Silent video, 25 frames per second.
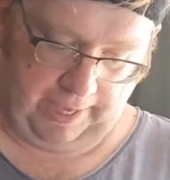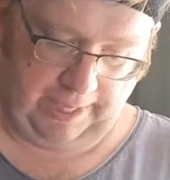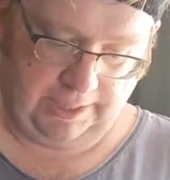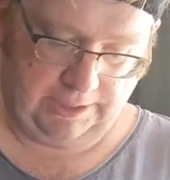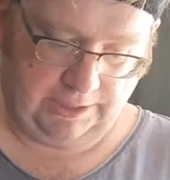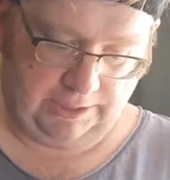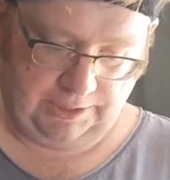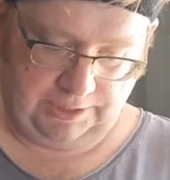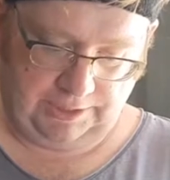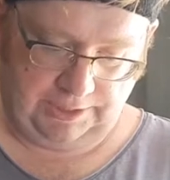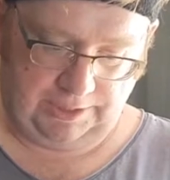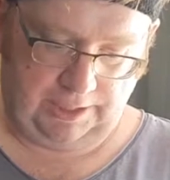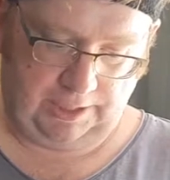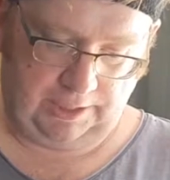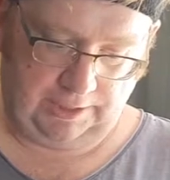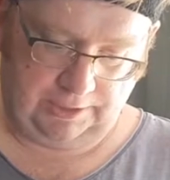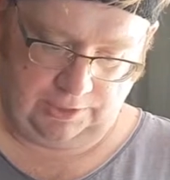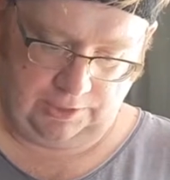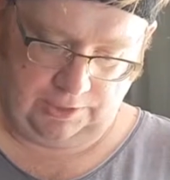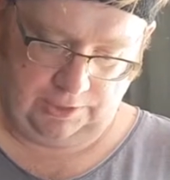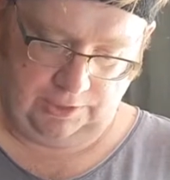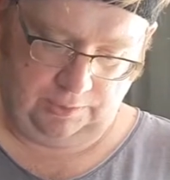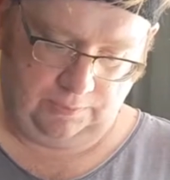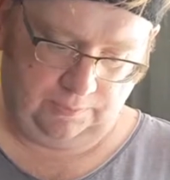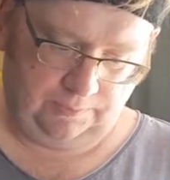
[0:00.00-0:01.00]
As you can see, I
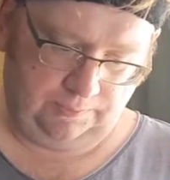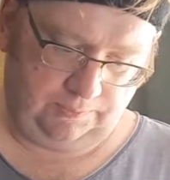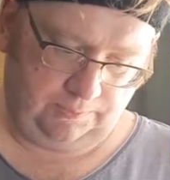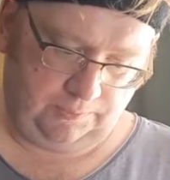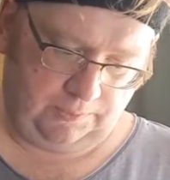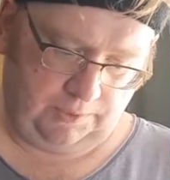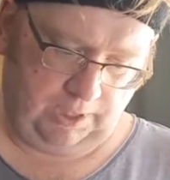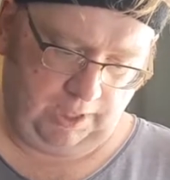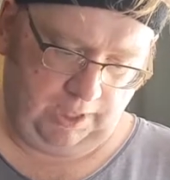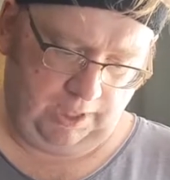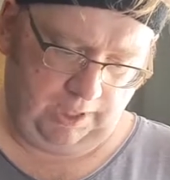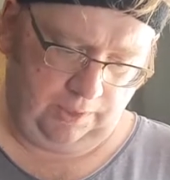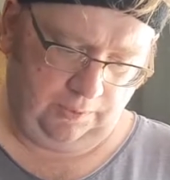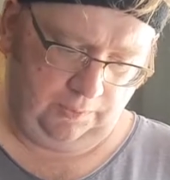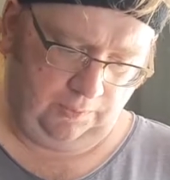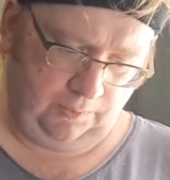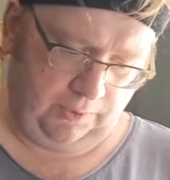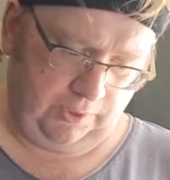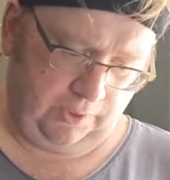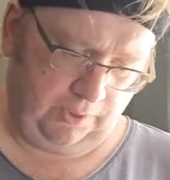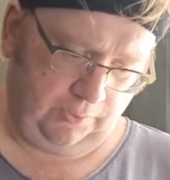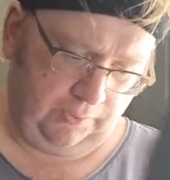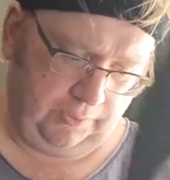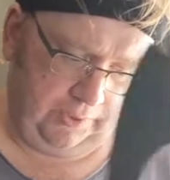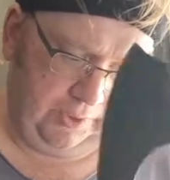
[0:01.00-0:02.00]
still kind of
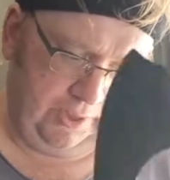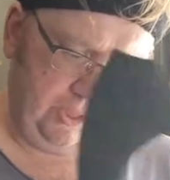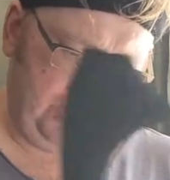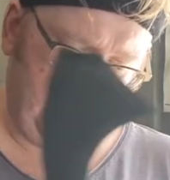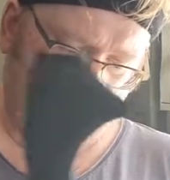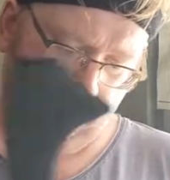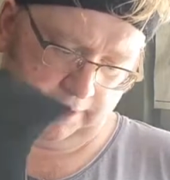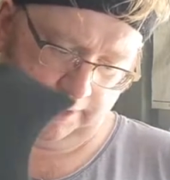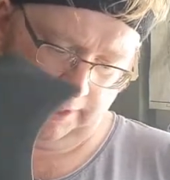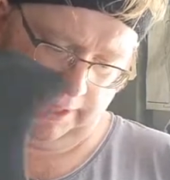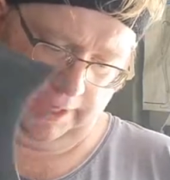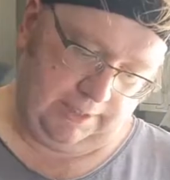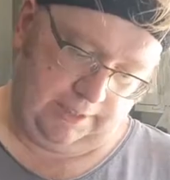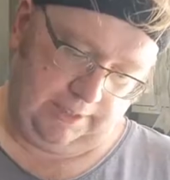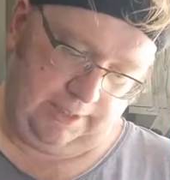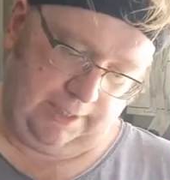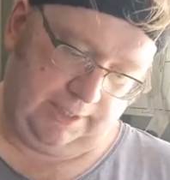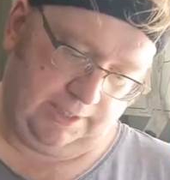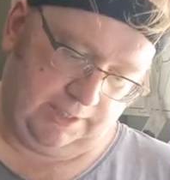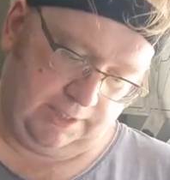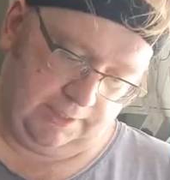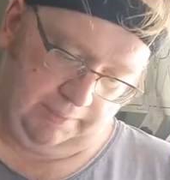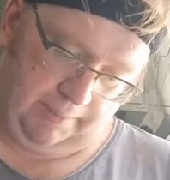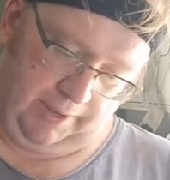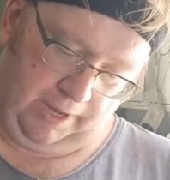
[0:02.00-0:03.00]
want to work on it.
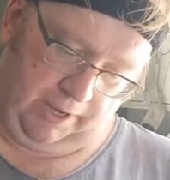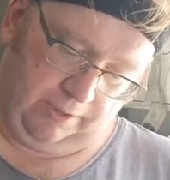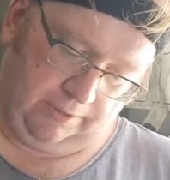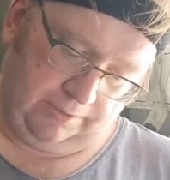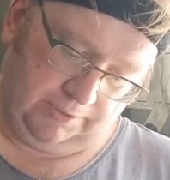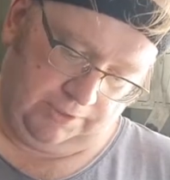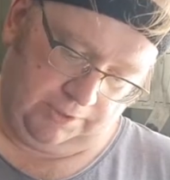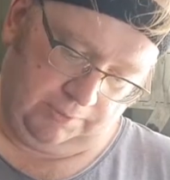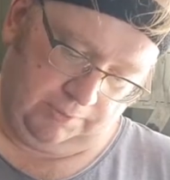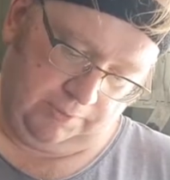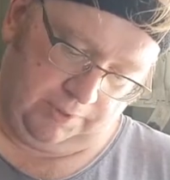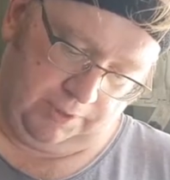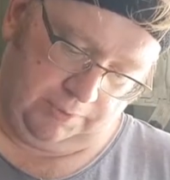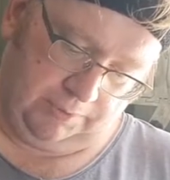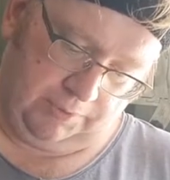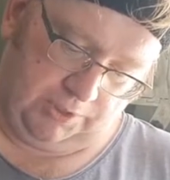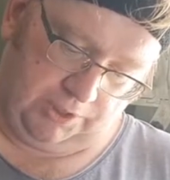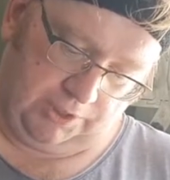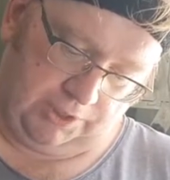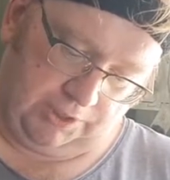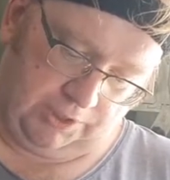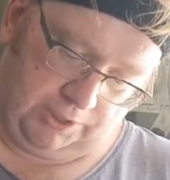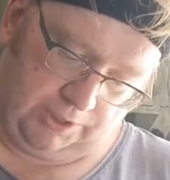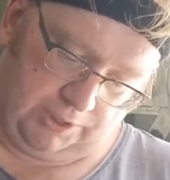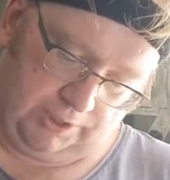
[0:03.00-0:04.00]
It's a matter of sometimes
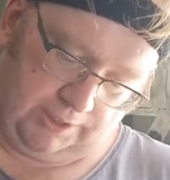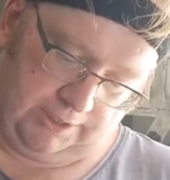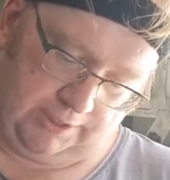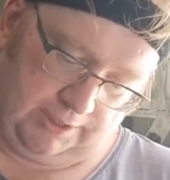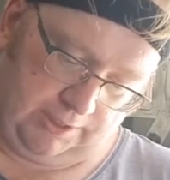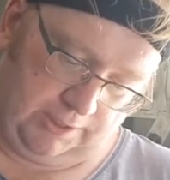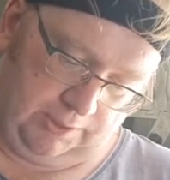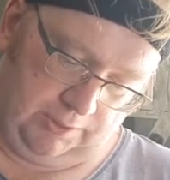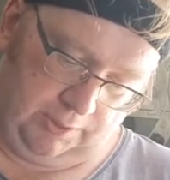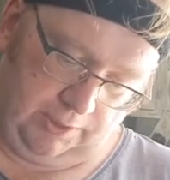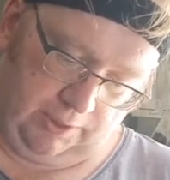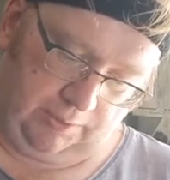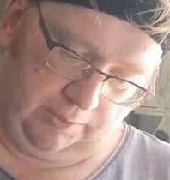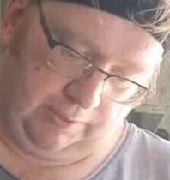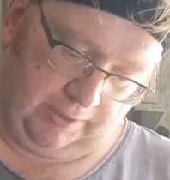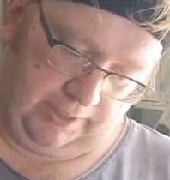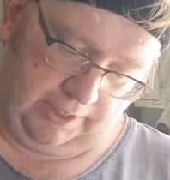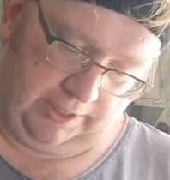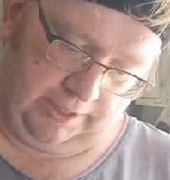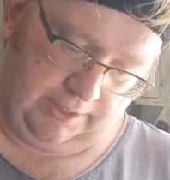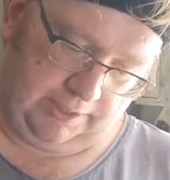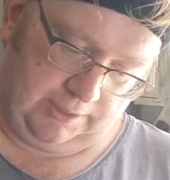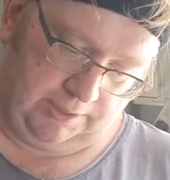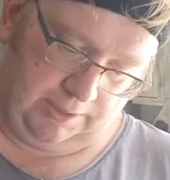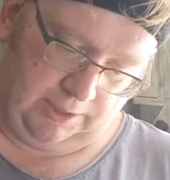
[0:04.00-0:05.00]
you just, you know, like
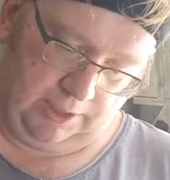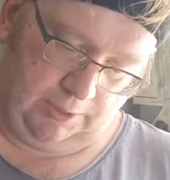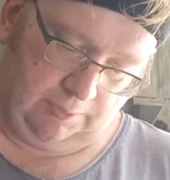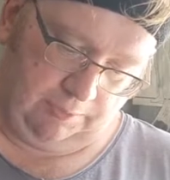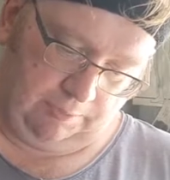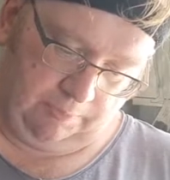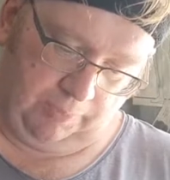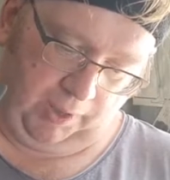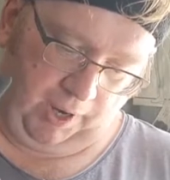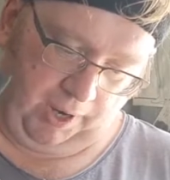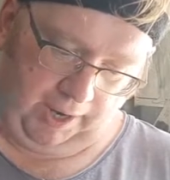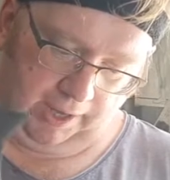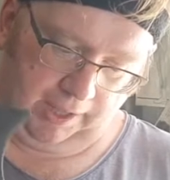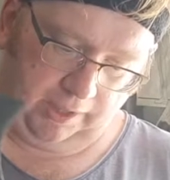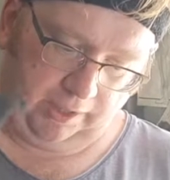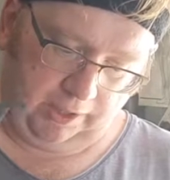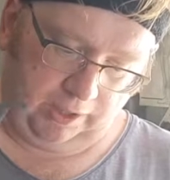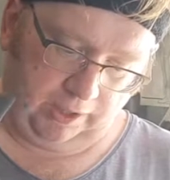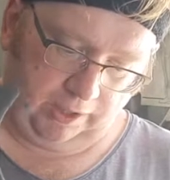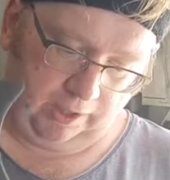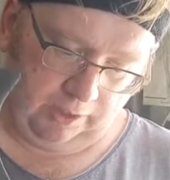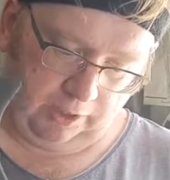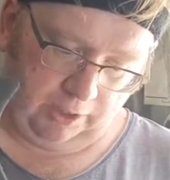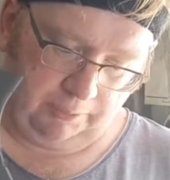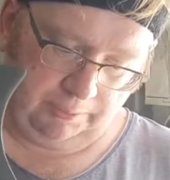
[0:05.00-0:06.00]
you, you pile
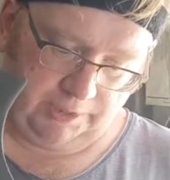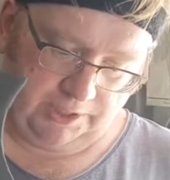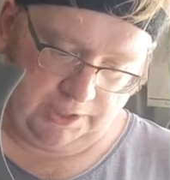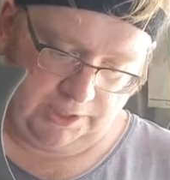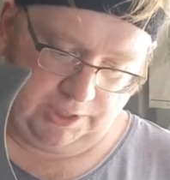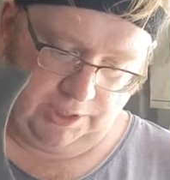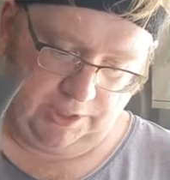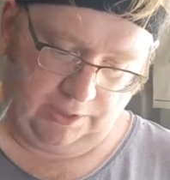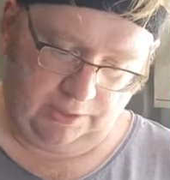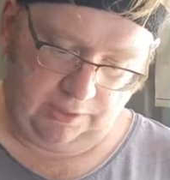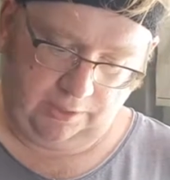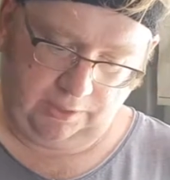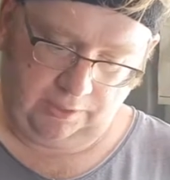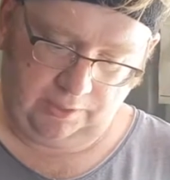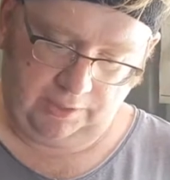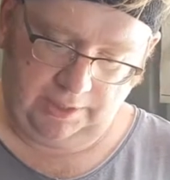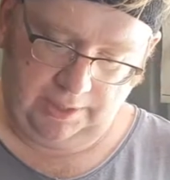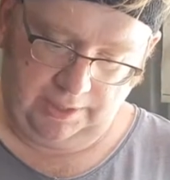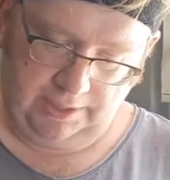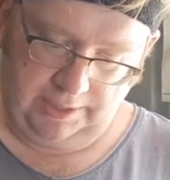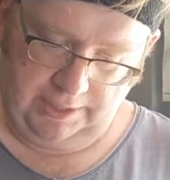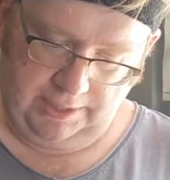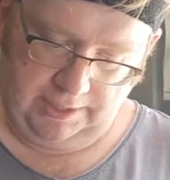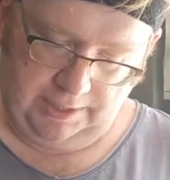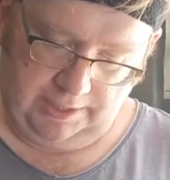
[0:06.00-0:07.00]
on a lot of material,
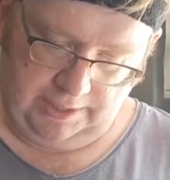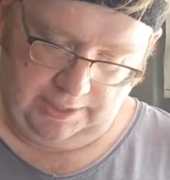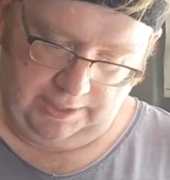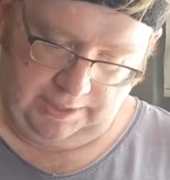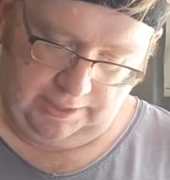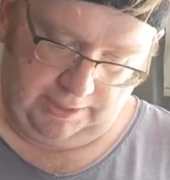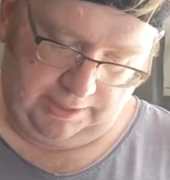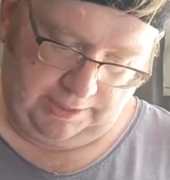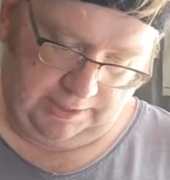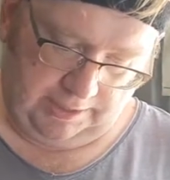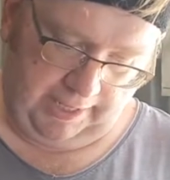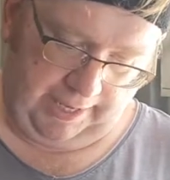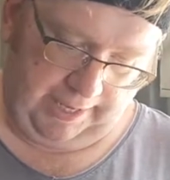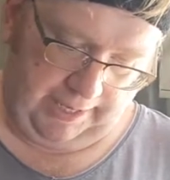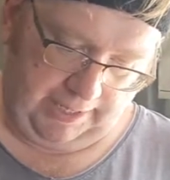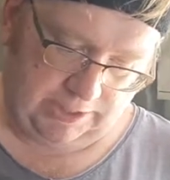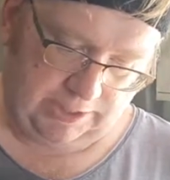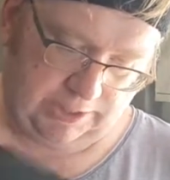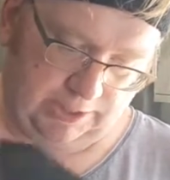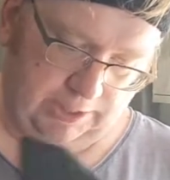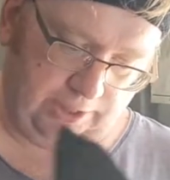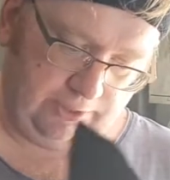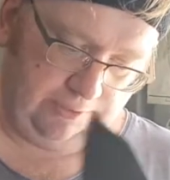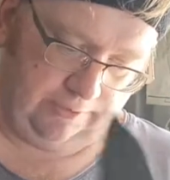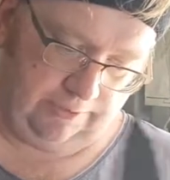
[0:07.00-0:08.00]
you take
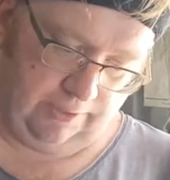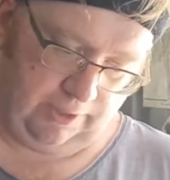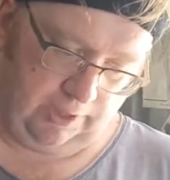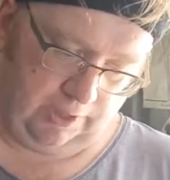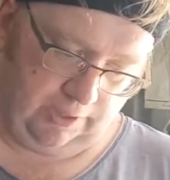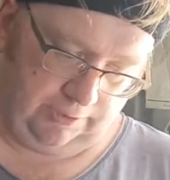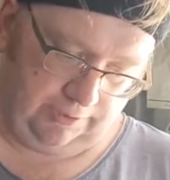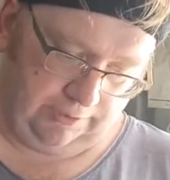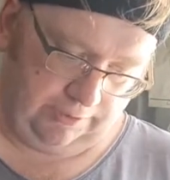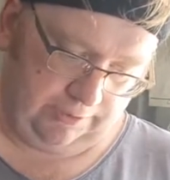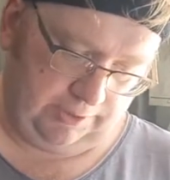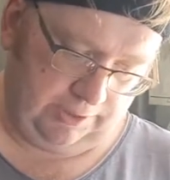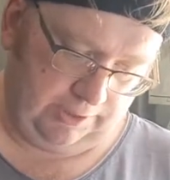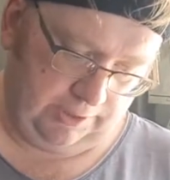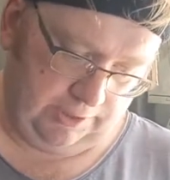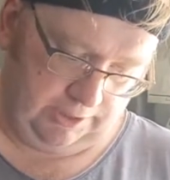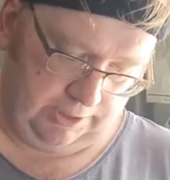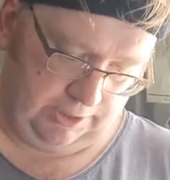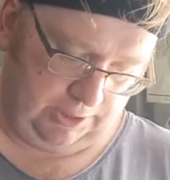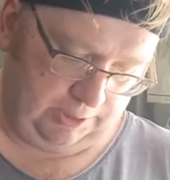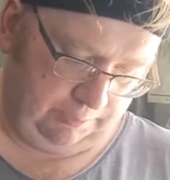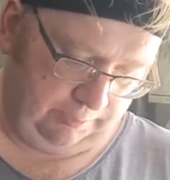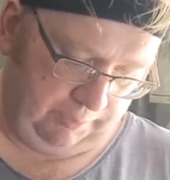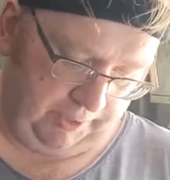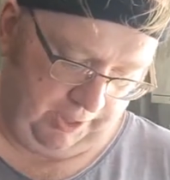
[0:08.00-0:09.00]
stuff
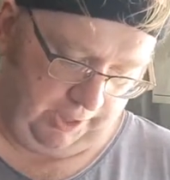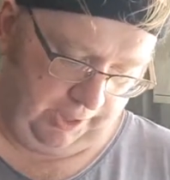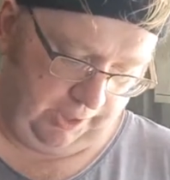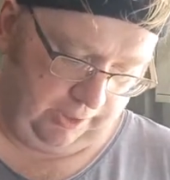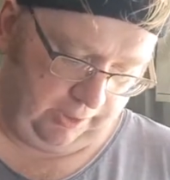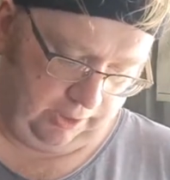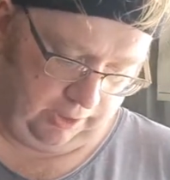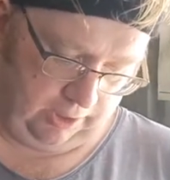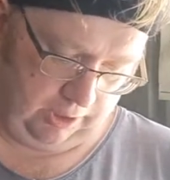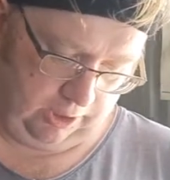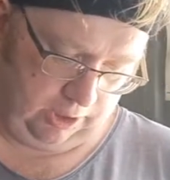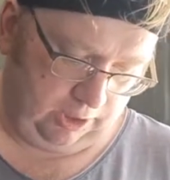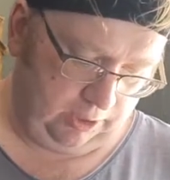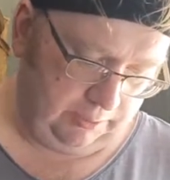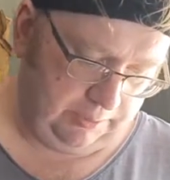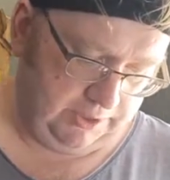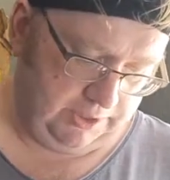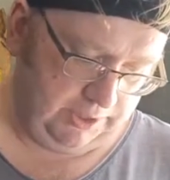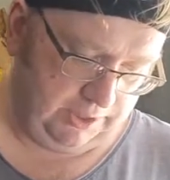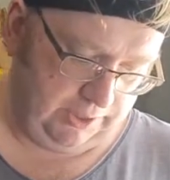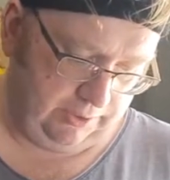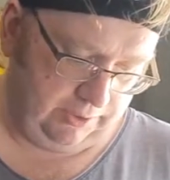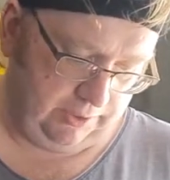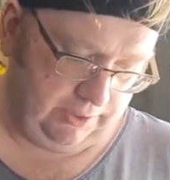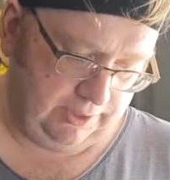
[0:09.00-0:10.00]
off, you pile on a lot of
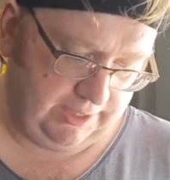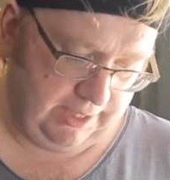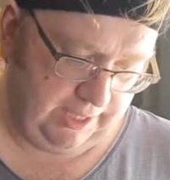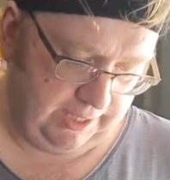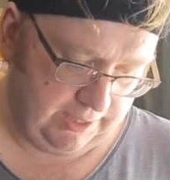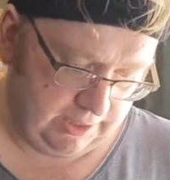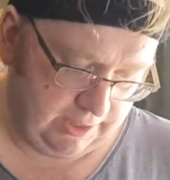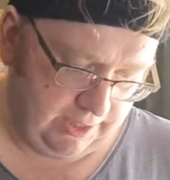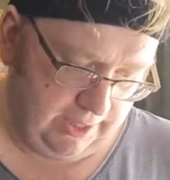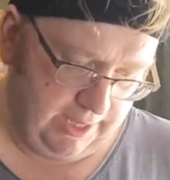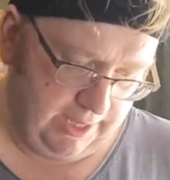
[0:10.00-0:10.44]
material, you take,